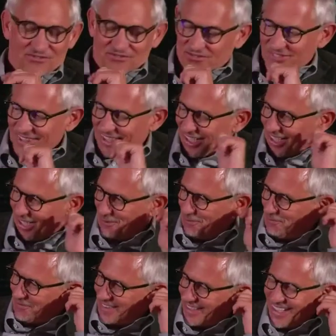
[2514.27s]

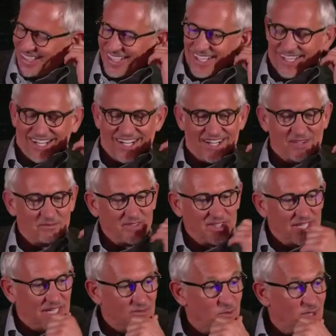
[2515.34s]

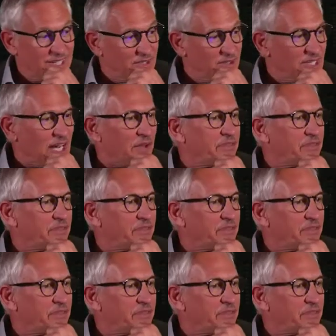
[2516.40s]
I